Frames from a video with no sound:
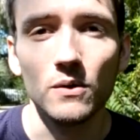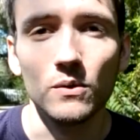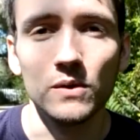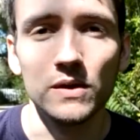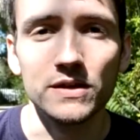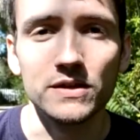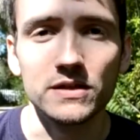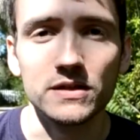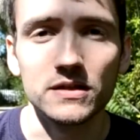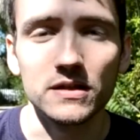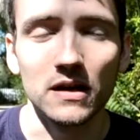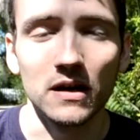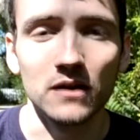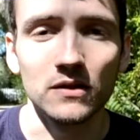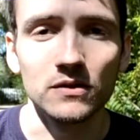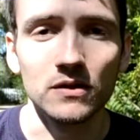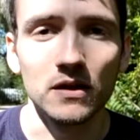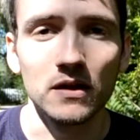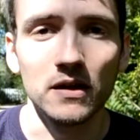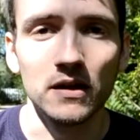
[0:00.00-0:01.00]
which
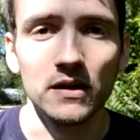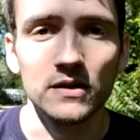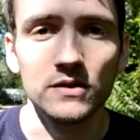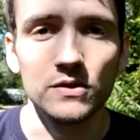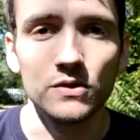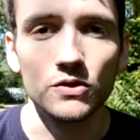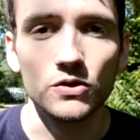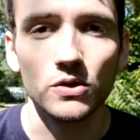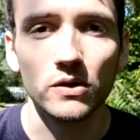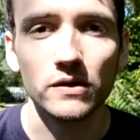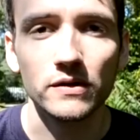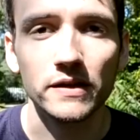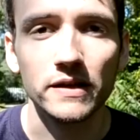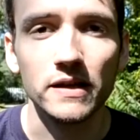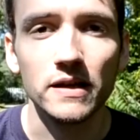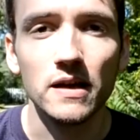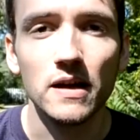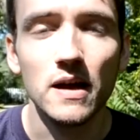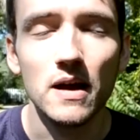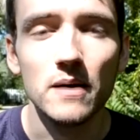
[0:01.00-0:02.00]
I'll do shortly.